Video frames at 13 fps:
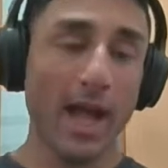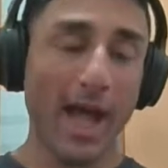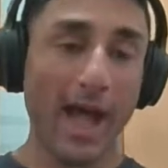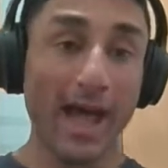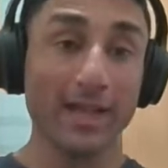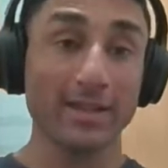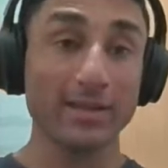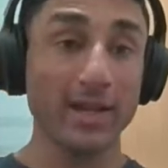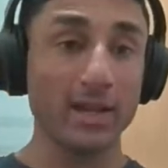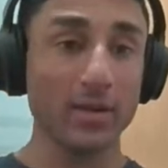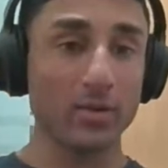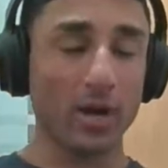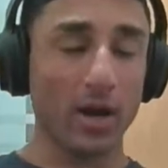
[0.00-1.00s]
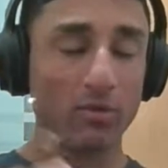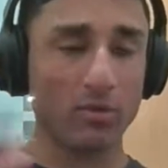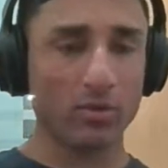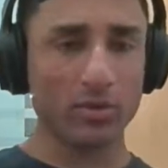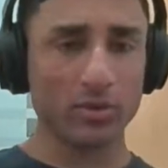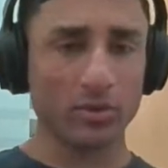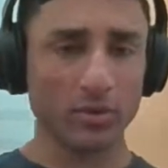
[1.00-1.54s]
And they are
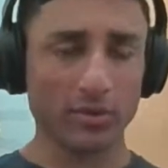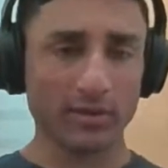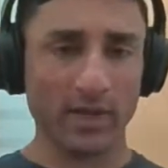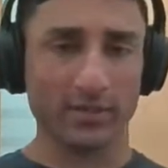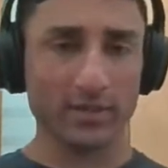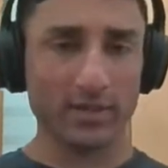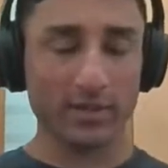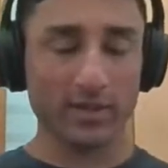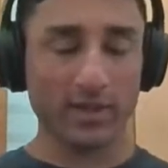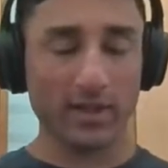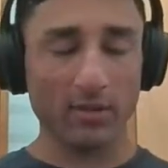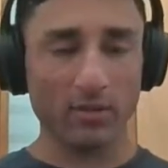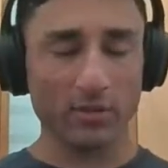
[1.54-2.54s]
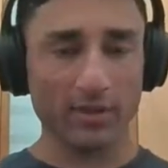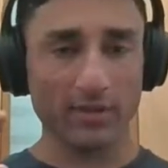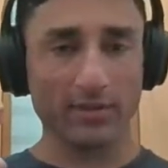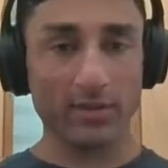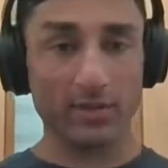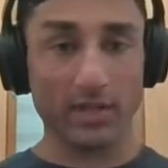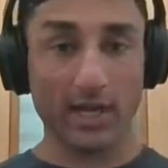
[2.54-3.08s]
all they're all
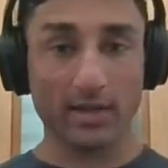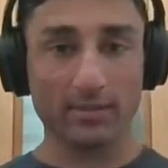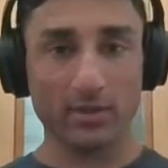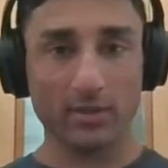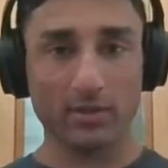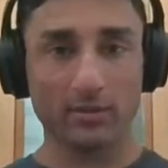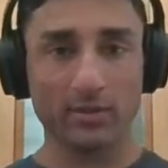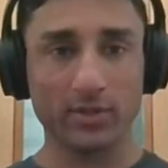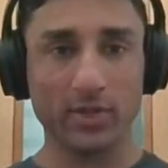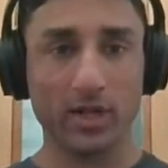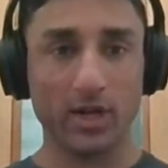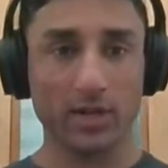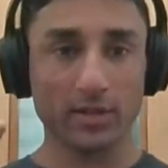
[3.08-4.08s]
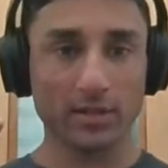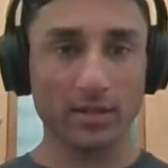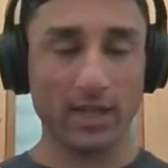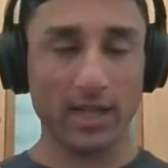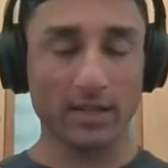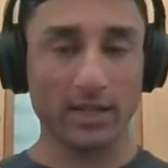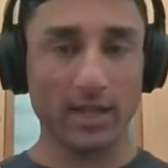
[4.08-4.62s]
different types of tasks,
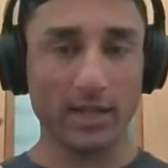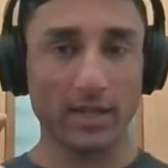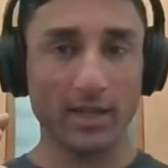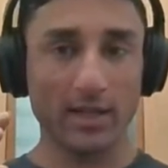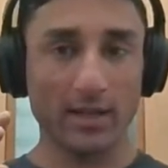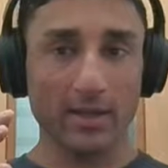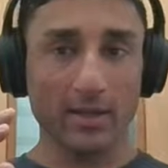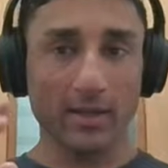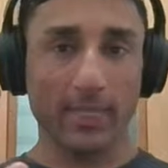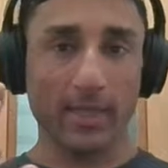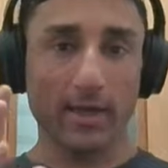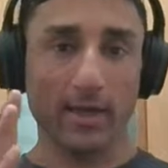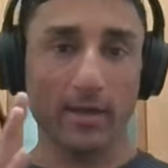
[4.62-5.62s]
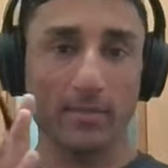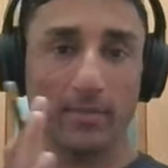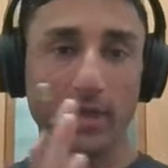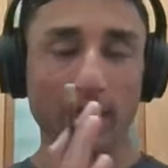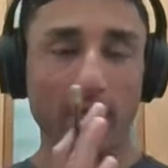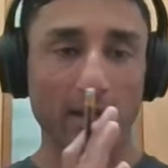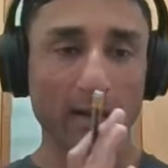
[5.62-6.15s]
and they,
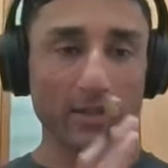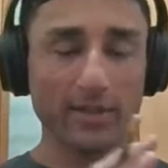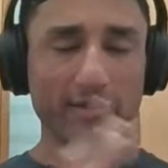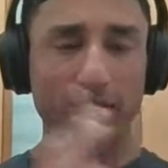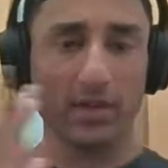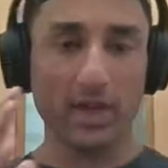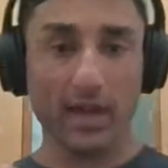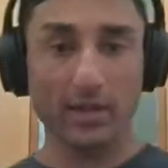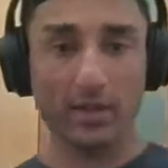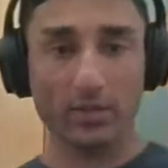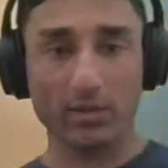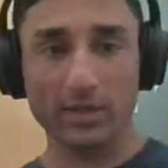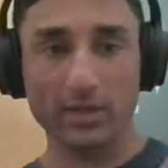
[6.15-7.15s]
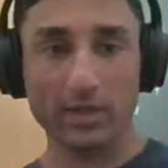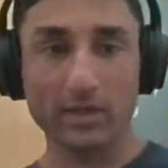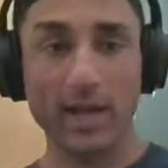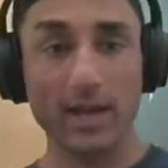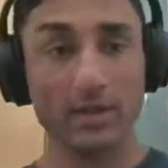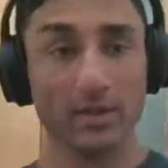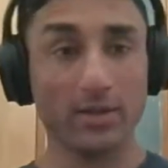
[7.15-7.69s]
different categories. So
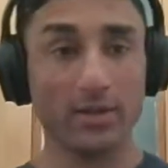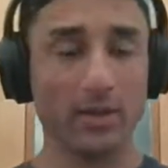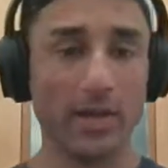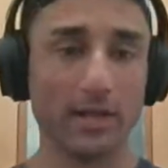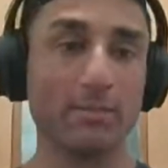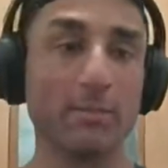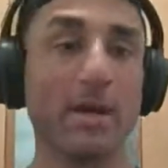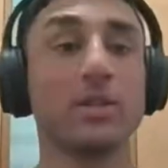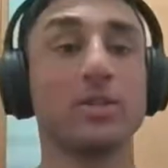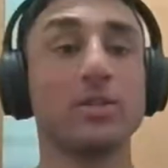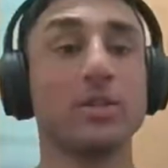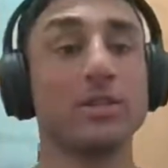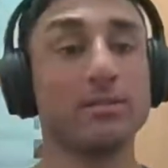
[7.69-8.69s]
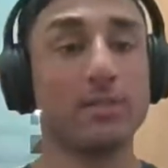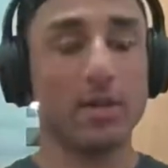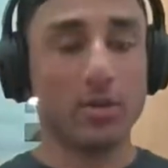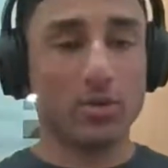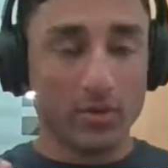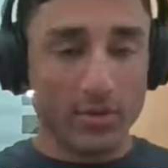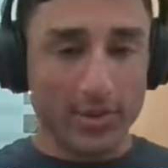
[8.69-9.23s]
how do you manage this and make
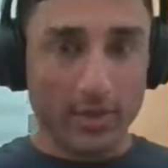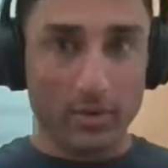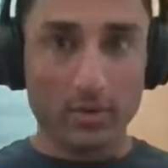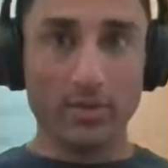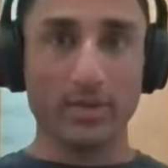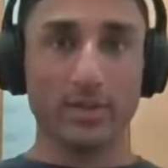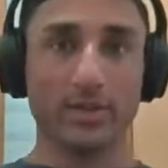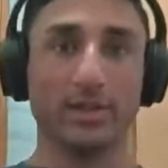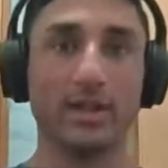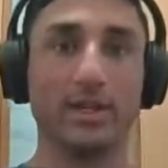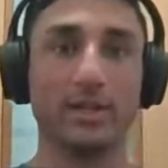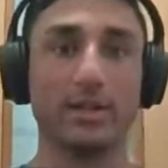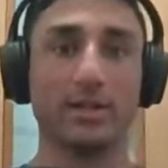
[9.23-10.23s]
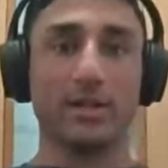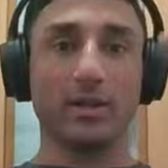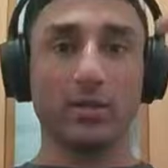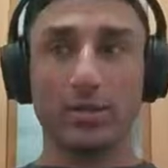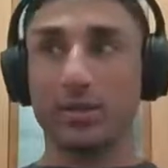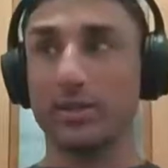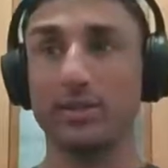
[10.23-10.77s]
sure you get all of this done,
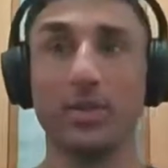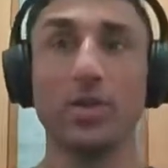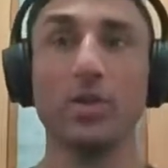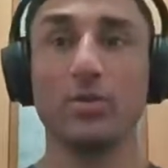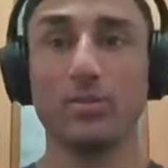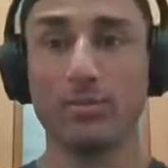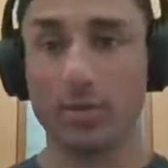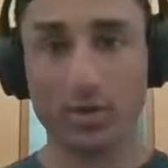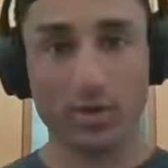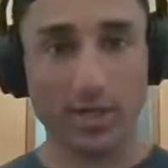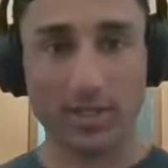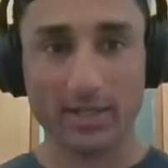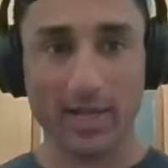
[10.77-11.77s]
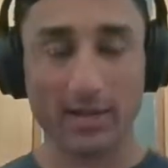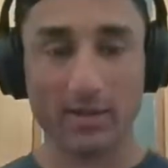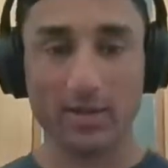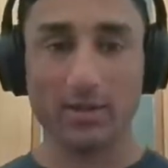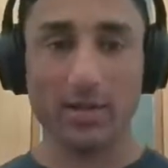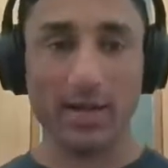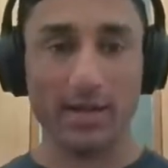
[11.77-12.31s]
or this huge project? How do you